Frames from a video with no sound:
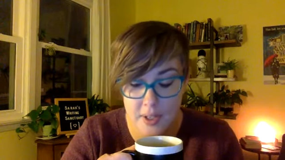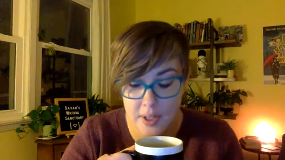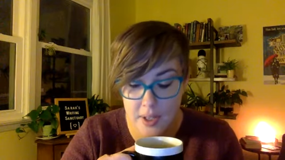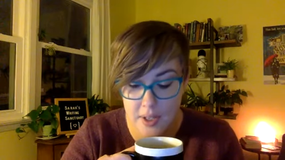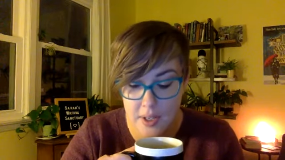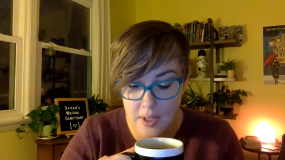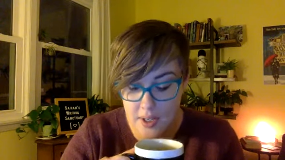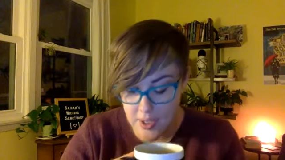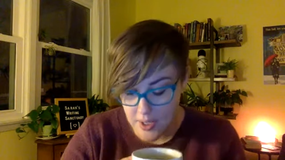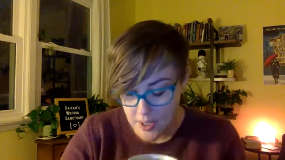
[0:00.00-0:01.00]

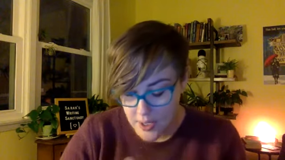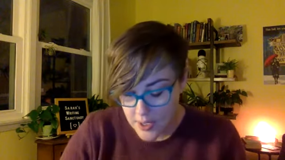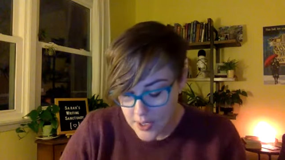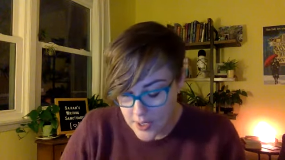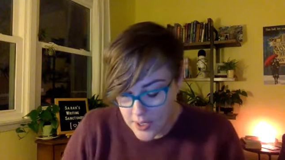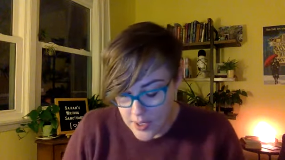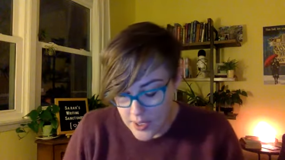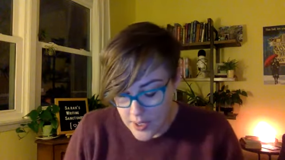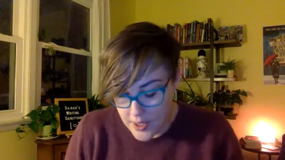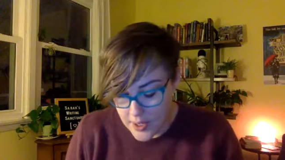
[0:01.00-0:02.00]

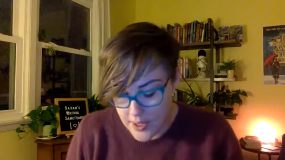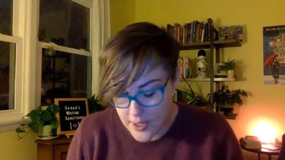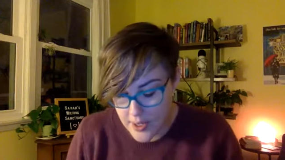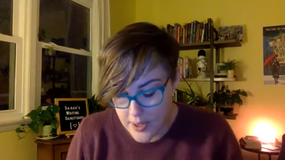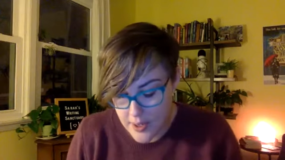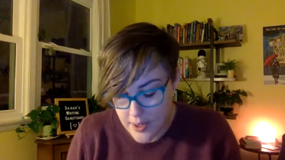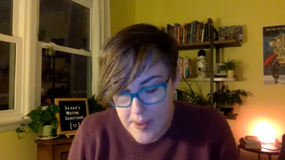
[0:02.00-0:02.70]
(silence)